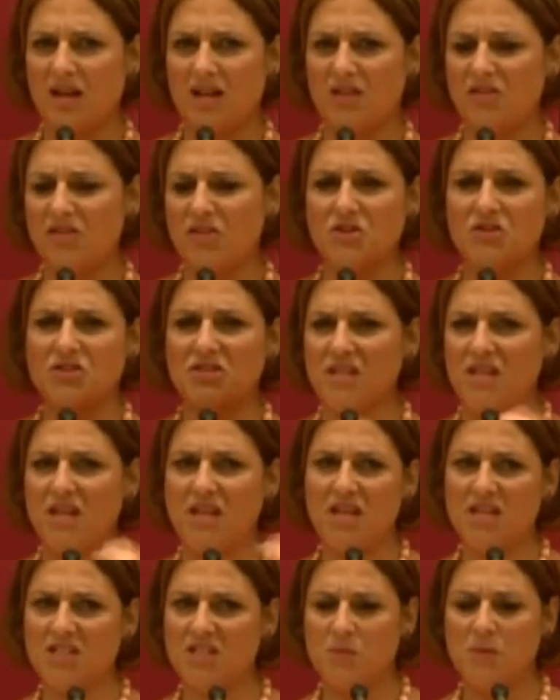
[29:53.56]
there's
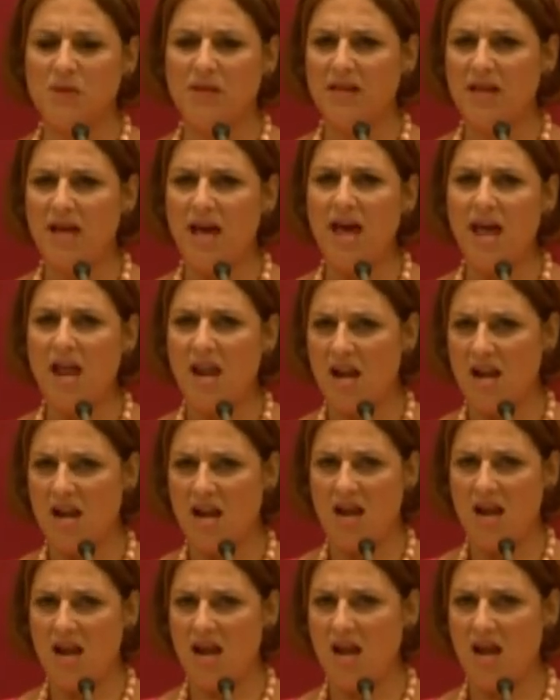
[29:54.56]
E S P N
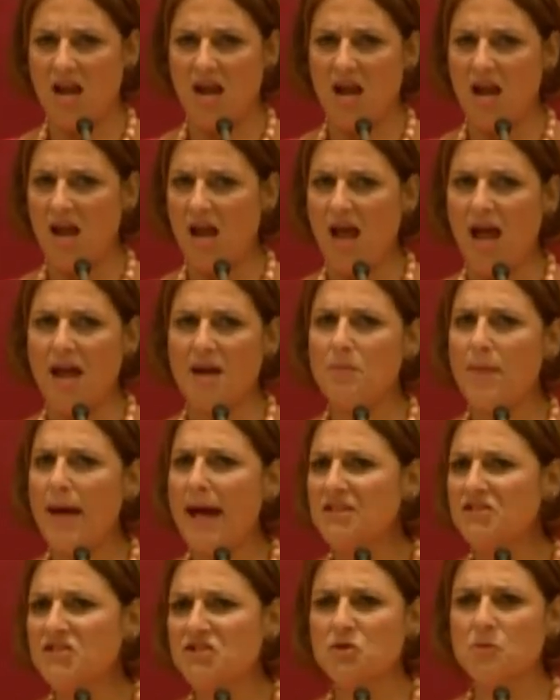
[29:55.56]
and
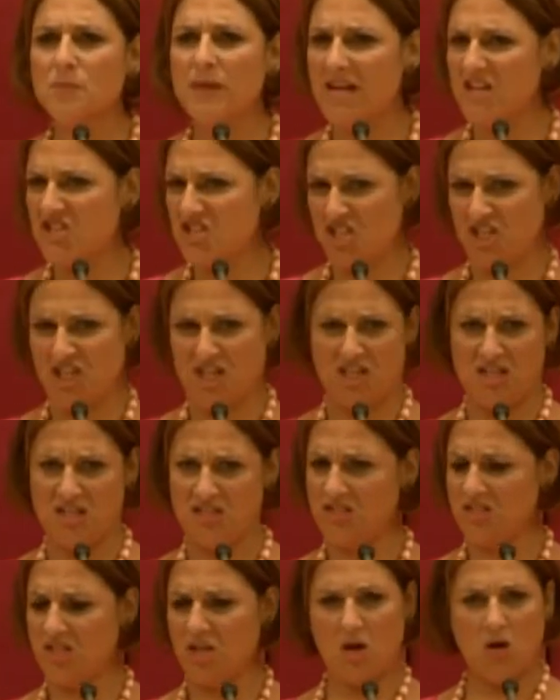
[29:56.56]
masturbation,
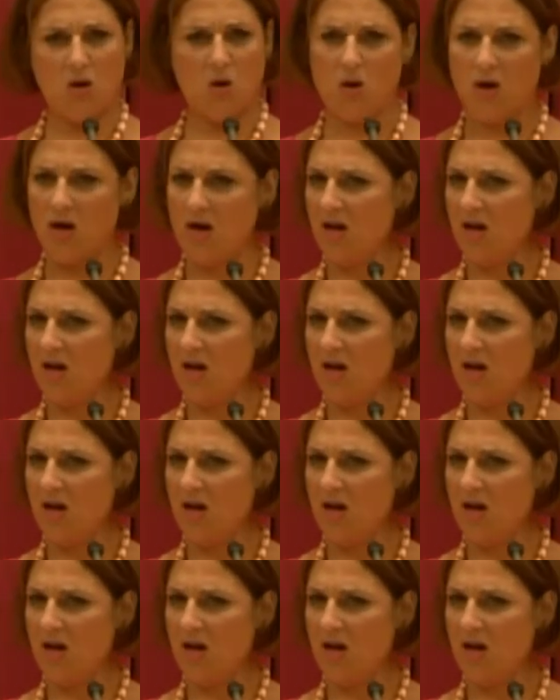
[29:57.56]
so.